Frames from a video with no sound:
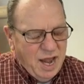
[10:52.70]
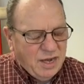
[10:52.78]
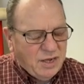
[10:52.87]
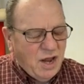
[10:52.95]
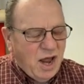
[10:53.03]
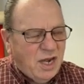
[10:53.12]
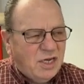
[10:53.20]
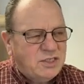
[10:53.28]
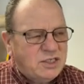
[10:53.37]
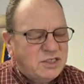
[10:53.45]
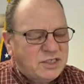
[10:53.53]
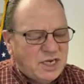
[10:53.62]

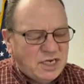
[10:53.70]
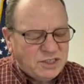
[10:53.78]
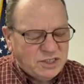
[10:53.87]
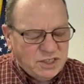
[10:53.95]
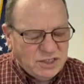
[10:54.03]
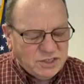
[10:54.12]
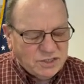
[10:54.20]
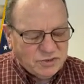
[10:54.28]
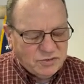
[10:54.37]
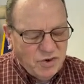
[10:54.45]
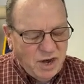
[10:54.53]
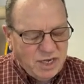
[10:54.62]
acknowledges that
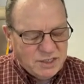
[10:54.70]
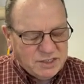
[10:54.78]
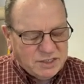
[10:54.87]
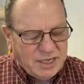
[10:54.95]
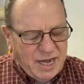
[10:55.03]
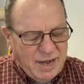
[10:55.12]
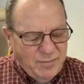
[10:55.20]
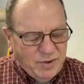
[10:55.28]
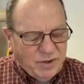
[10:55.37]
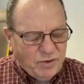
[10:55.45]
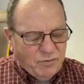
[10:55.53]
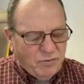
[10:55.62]
Jesus Christ
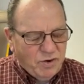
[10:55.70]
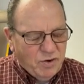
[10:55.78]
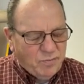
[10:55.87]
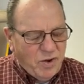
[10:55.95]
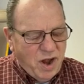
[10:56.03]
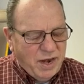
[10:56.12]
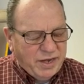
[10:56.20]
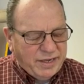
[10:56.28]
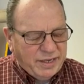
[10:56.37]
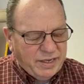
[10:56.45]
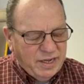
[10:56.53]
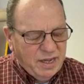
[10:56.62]
came in a real
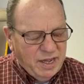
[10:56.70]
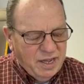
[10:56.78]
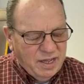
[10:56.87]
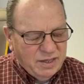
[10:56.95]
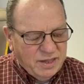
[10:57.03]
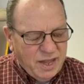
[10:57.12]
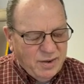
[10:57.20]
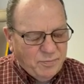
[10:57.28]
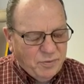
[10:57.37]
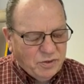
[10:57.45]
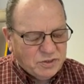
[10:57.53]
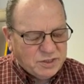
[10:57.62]
body,
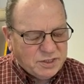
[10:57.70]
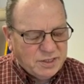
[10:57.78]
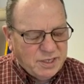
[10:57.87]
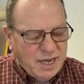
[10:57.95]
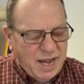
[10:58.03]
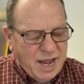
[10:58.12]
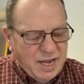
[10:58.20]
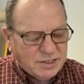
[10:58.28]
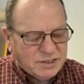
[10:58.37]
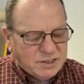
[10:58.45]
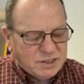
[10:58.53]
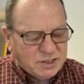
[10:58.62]
that person
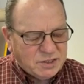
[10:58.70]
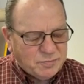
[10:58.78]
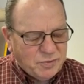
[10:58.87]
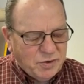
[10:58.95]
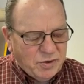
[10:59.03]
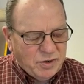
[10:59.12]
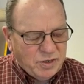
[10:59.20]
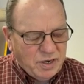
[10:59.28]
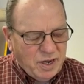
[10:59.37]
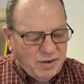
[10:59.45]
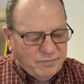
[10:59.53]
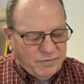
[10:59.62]
has the Spirit
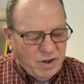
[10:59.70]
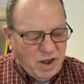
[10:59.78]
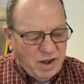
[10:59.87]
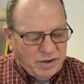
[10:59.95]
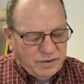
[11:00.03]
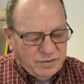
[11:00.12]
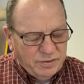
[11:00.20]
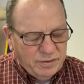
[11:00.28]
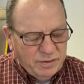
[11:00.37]
of God.